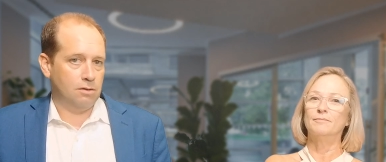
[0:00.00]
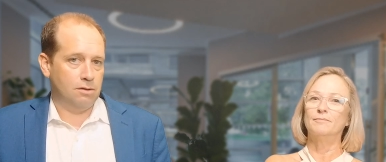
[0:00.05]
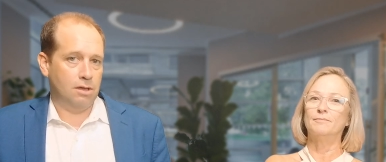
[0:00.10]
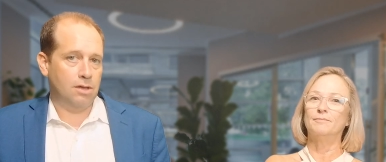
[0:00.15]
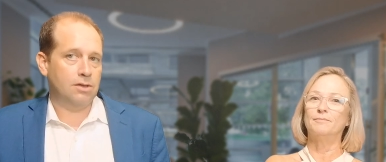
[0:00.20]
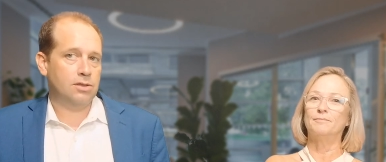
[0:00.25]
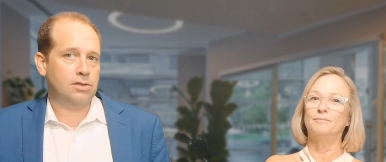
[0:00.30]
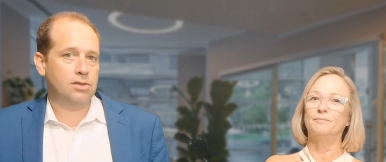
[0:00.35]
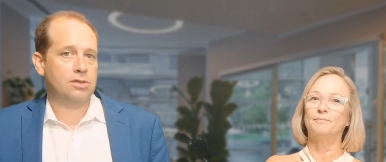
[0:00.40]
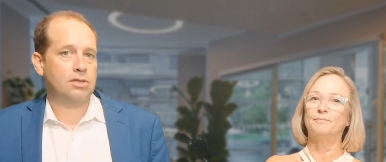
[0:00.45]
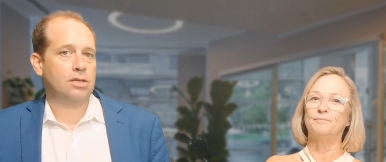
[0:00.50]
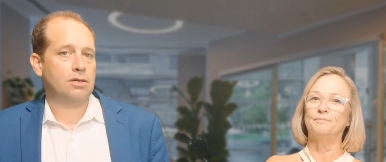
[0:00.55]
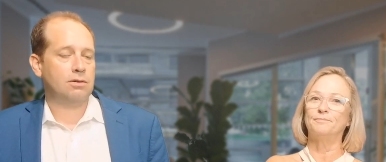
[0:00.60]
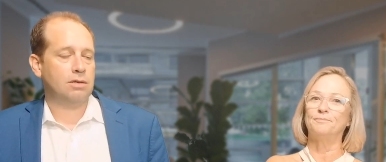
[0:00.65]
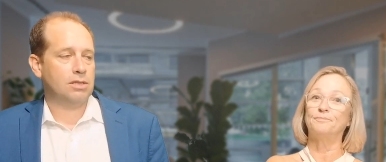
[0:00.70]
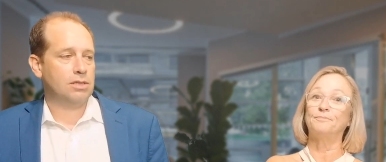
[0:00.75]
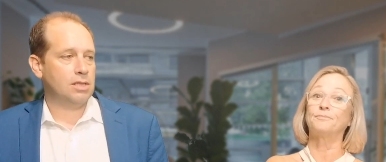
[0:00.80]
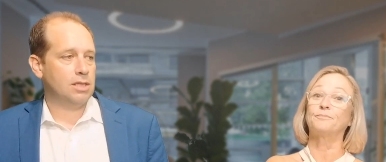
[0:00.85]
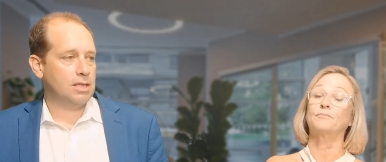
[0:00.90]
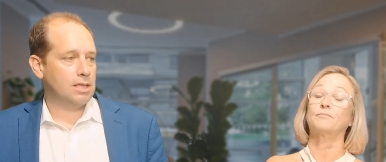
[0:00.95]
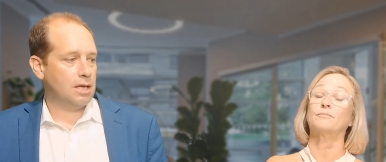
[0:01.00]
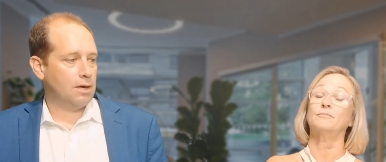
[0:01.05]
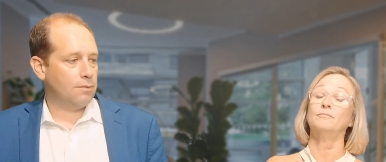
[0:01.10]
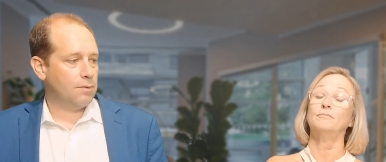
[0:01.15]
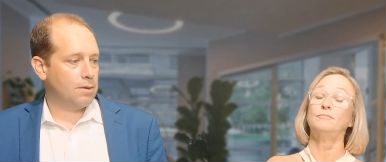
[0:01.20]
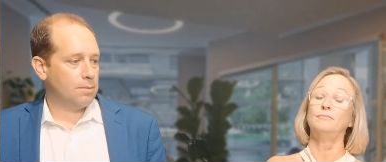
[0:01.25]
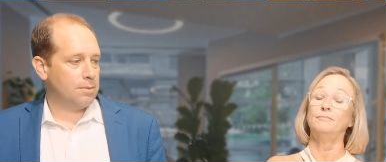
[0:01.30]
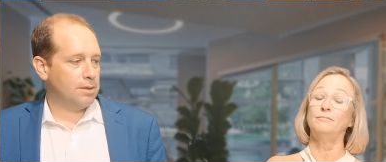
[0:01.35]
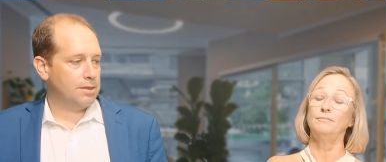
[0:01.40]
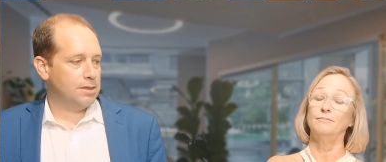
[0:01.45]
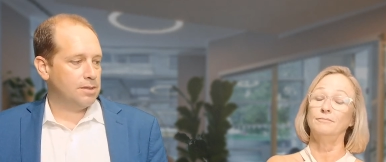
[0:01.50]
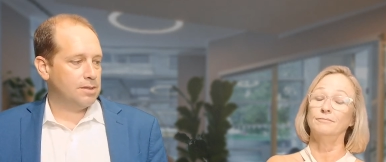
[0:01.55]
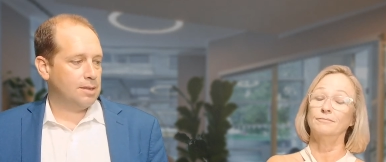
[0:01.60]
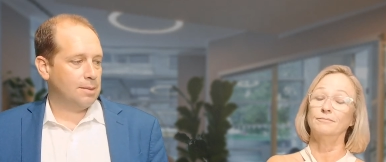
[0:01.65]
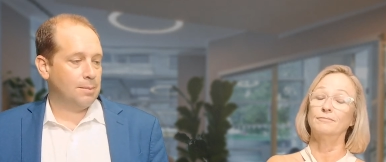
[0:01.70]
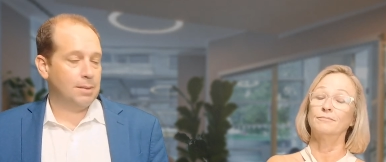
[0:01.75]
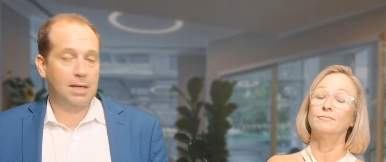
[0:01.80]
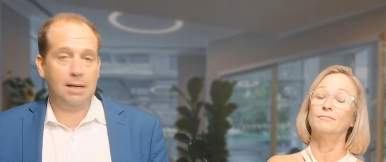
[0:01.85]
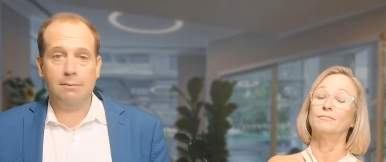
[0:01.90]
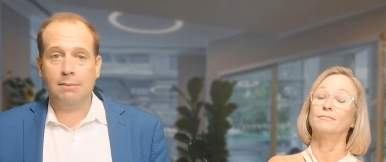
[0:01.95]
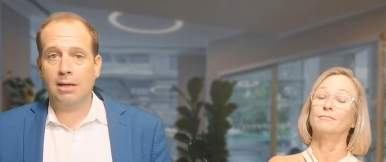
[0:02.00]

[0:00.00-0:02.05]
Speaker 1: Now, this is interesting that I want to bring this up again.